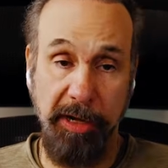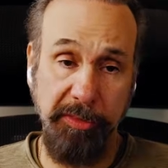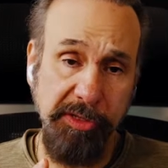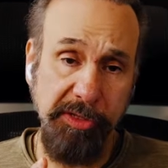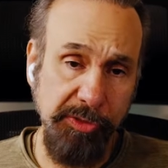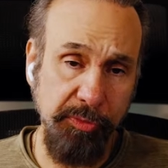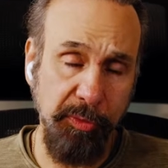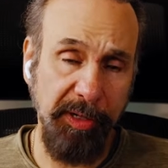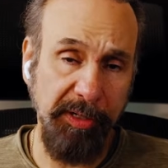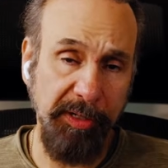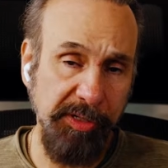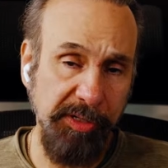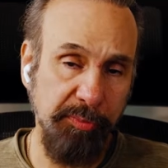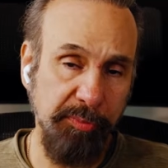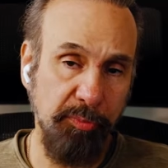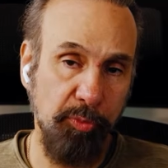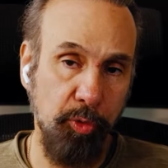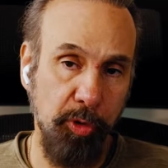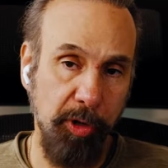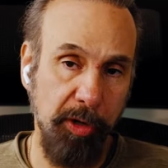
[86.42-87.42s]
This one is
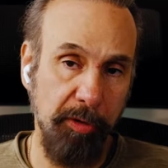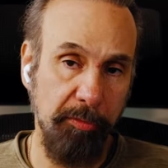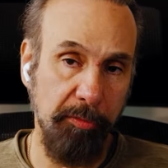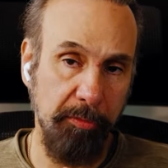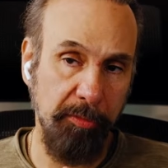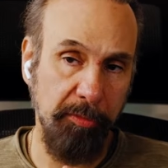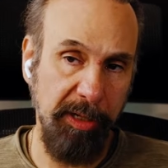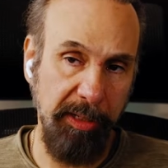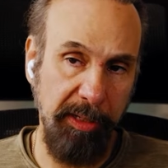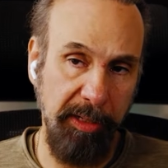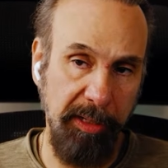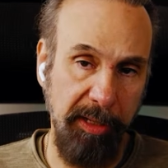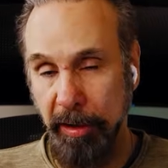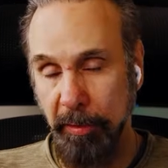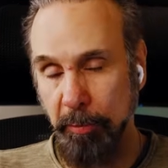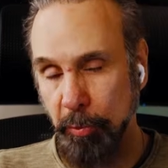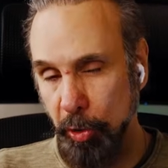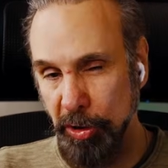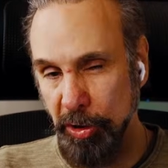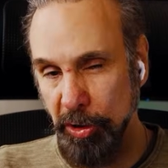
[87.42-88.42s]
really a
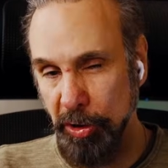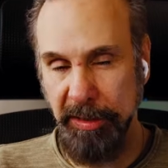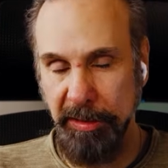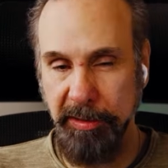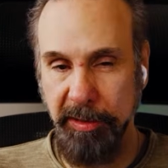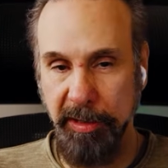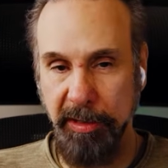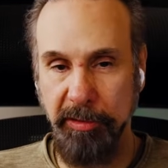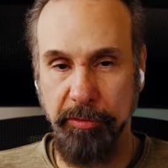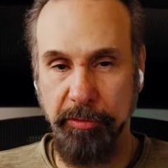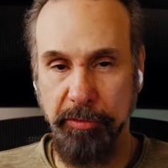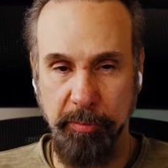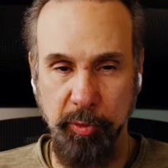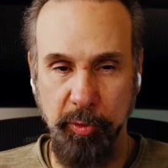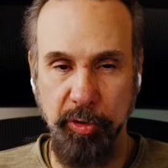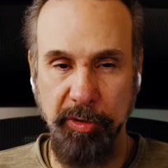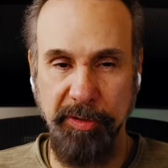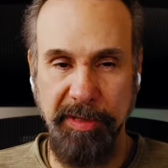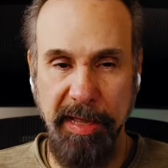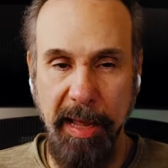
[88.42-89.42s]
more detailed or
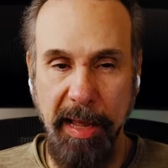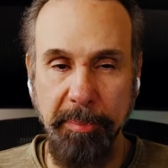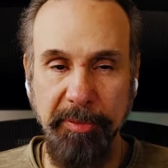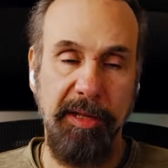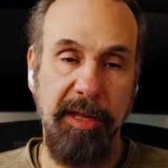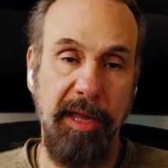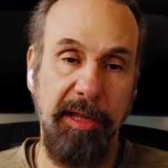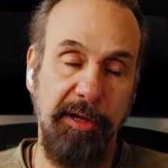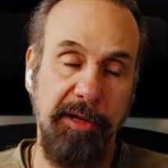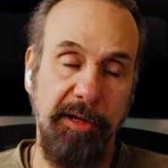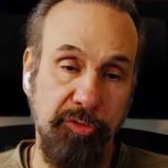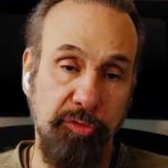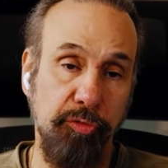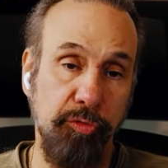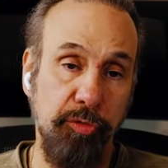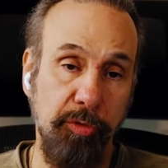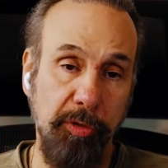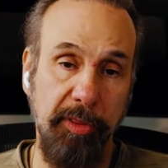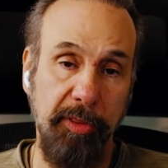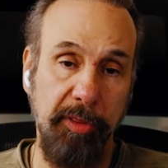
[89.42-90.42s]
more in-depth kind of
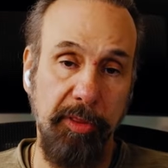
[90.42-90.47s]
tool